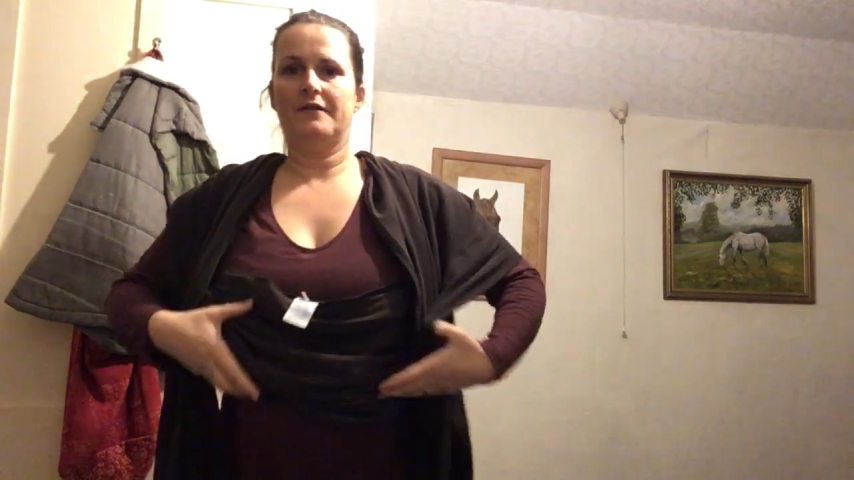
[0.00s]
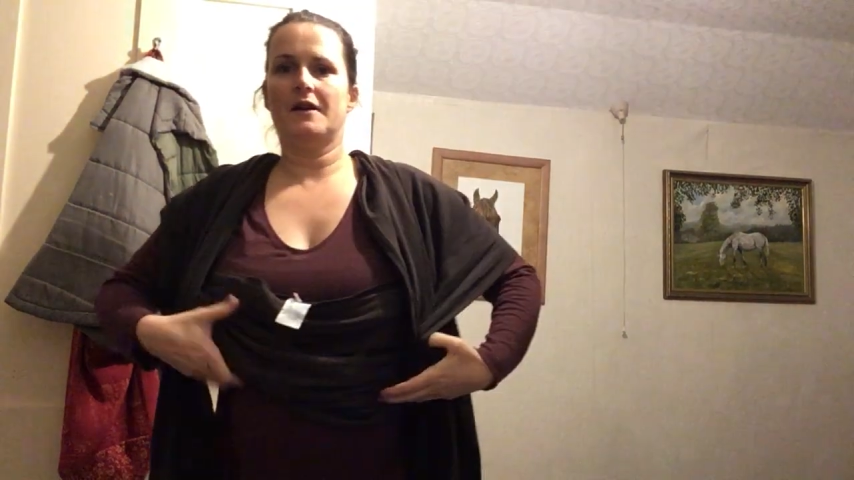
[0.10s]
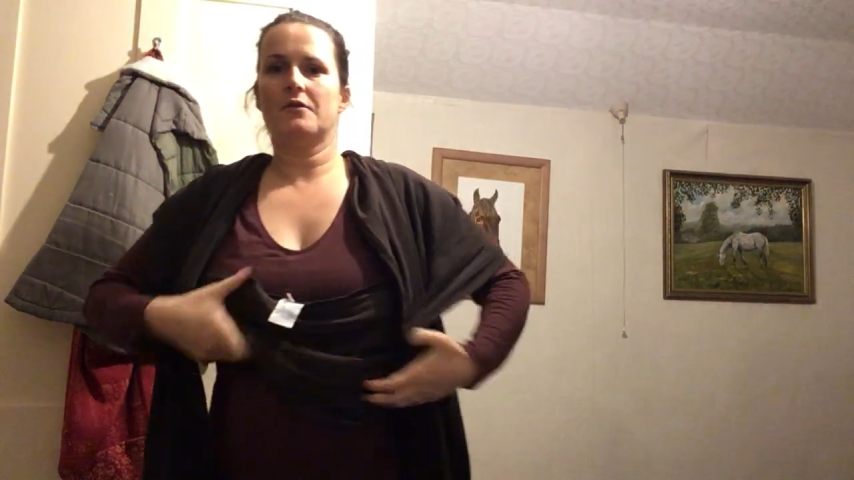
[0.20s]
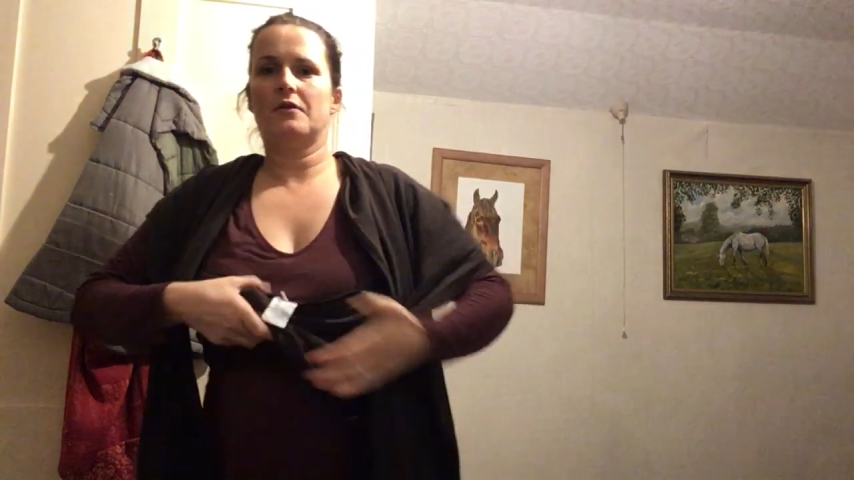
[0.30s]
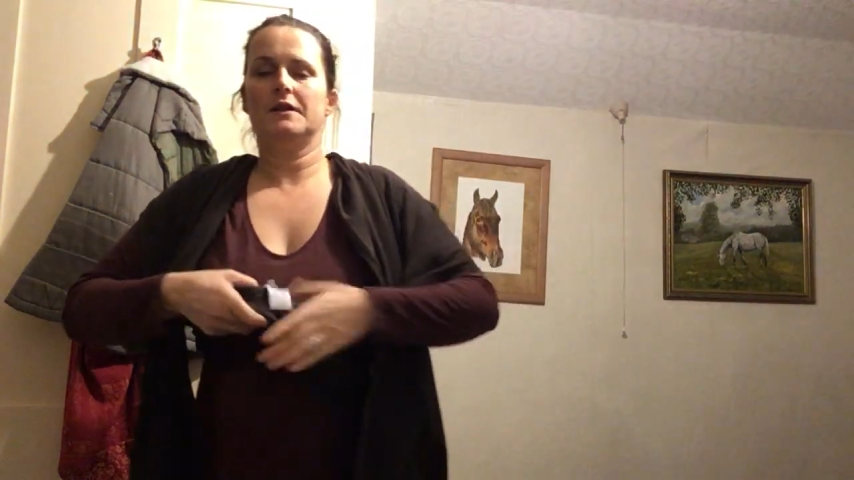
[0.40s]
I've
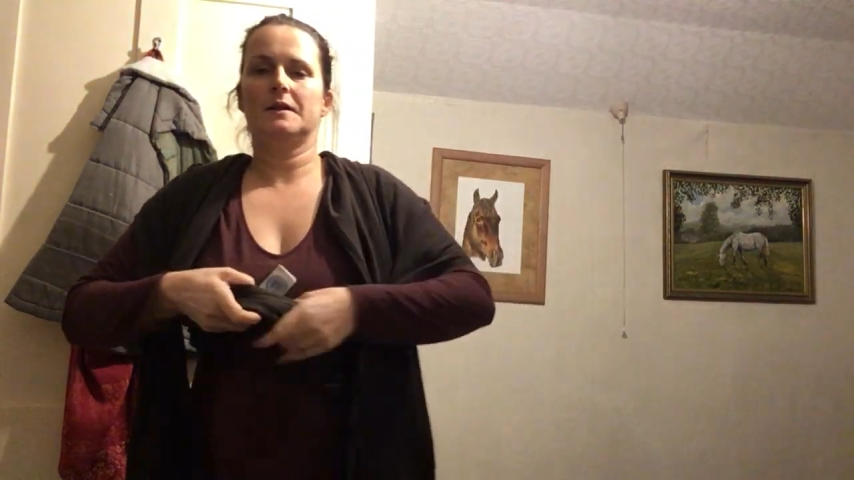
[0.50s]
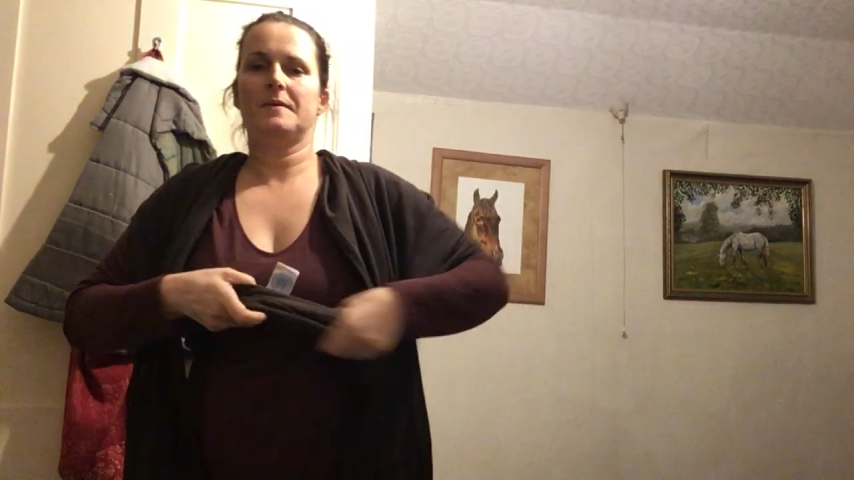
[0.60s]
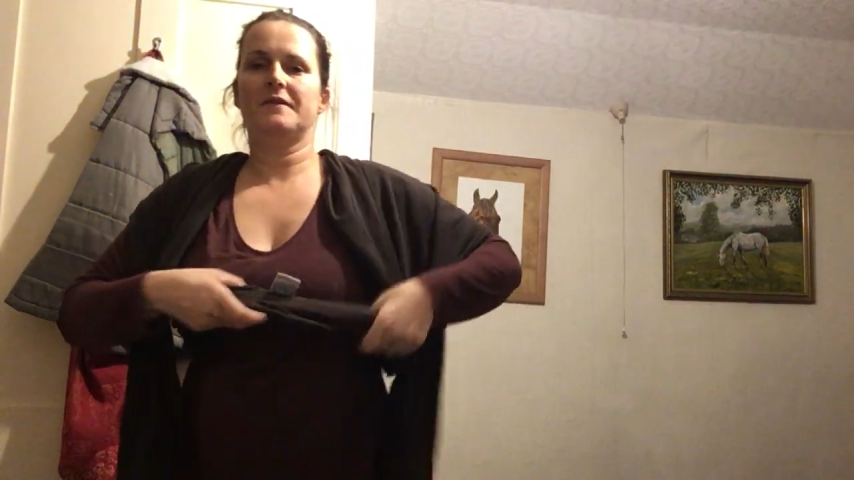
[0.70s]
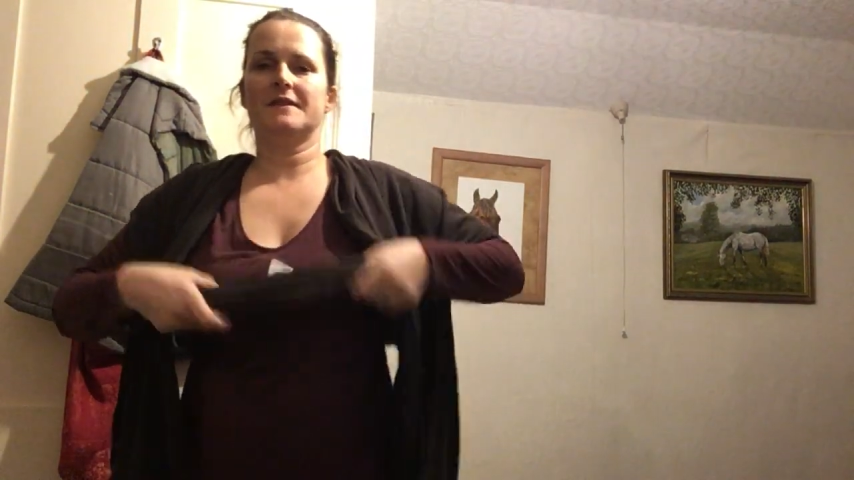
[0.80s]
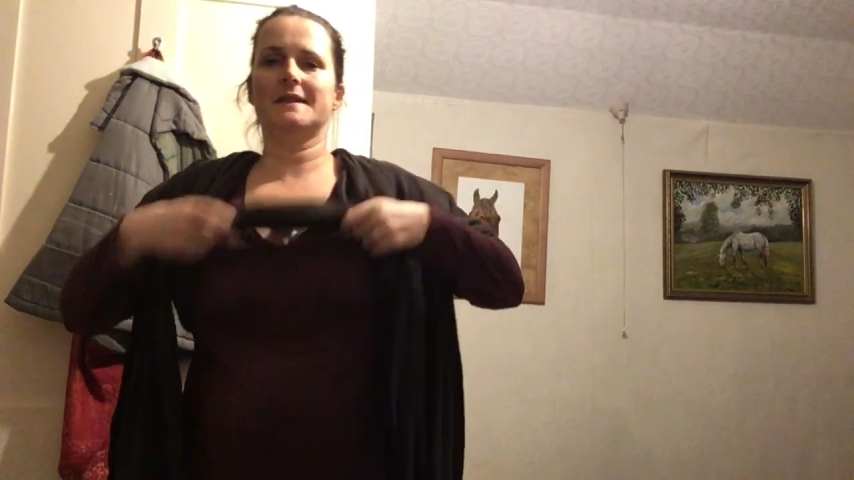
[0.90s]
now got a little
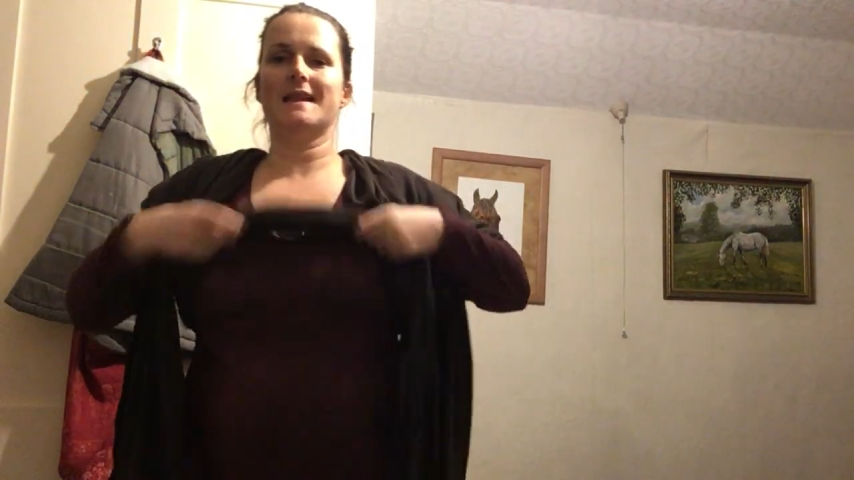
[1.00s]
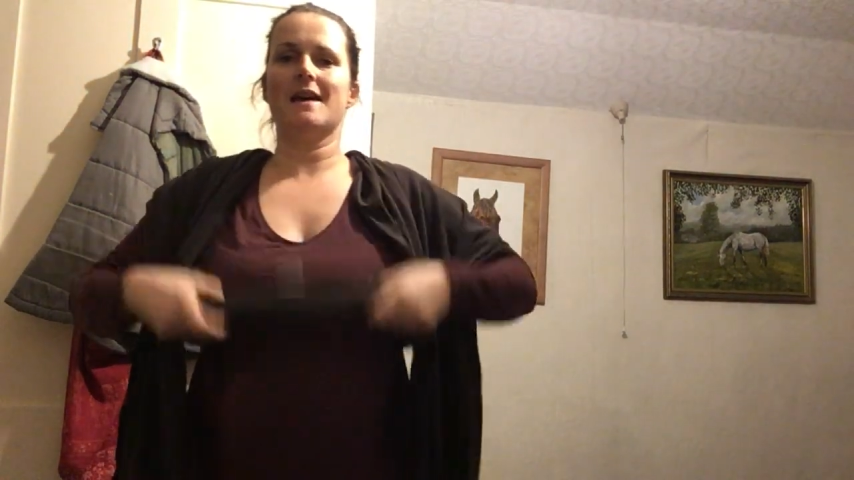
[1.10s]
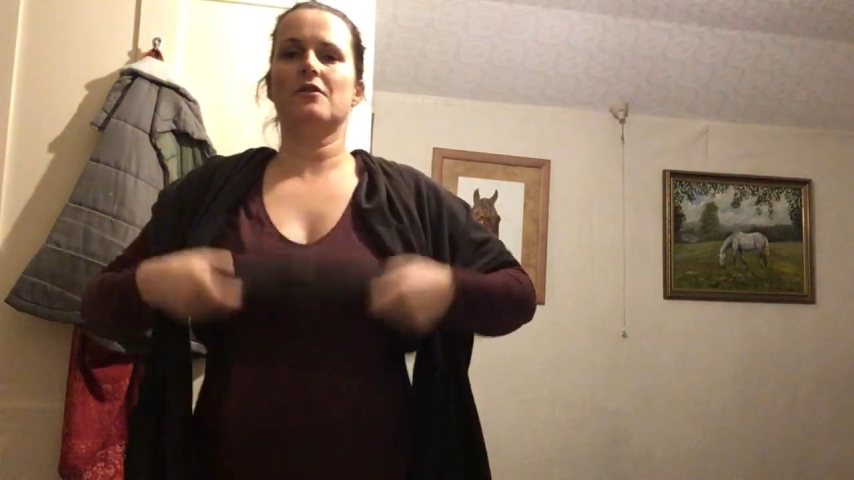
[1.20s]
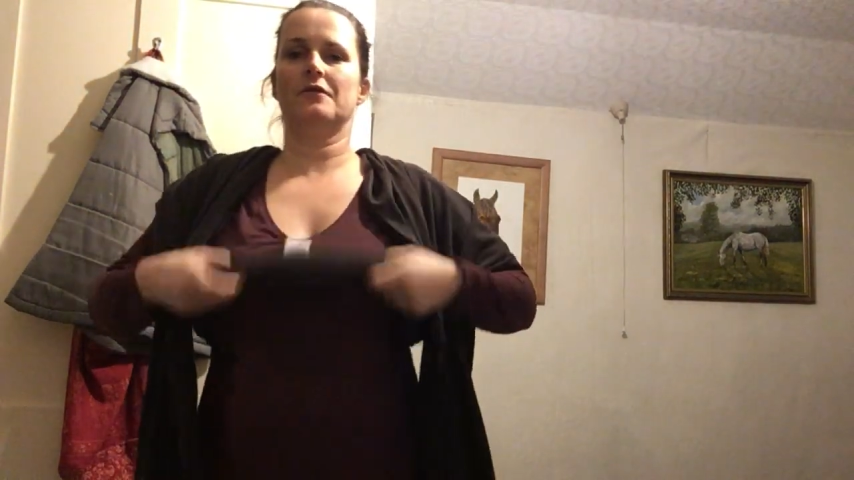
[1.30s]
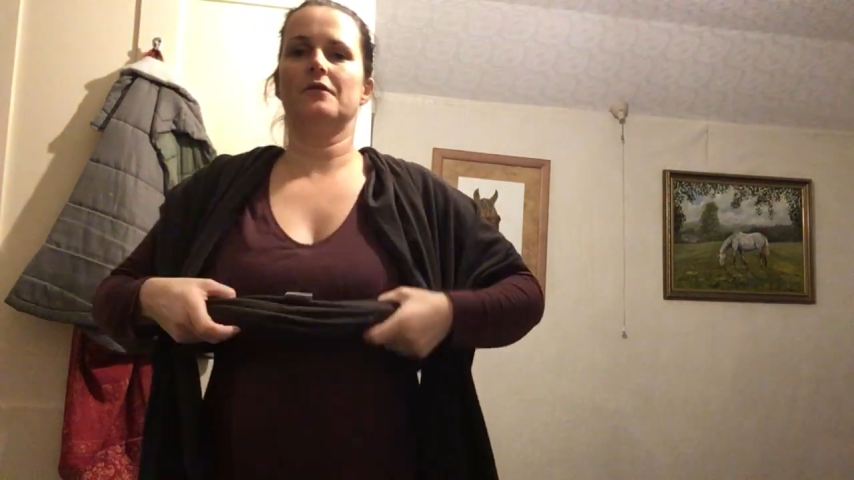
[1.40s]
bit of
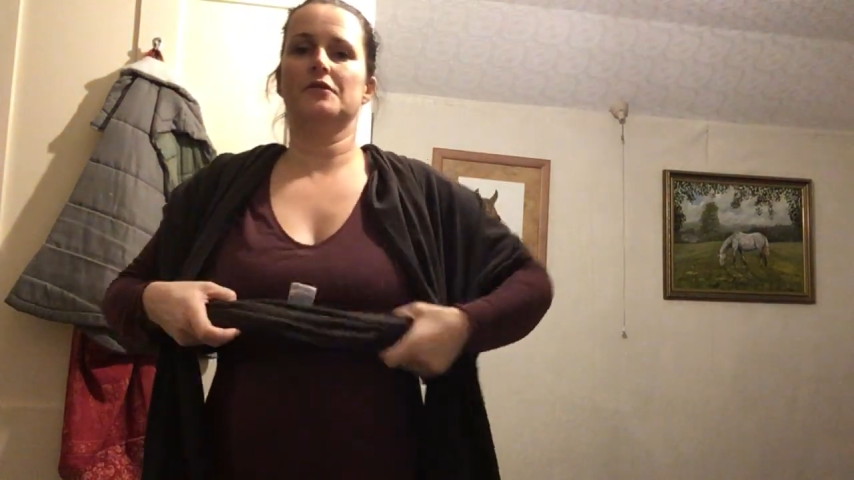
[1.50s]
slack on,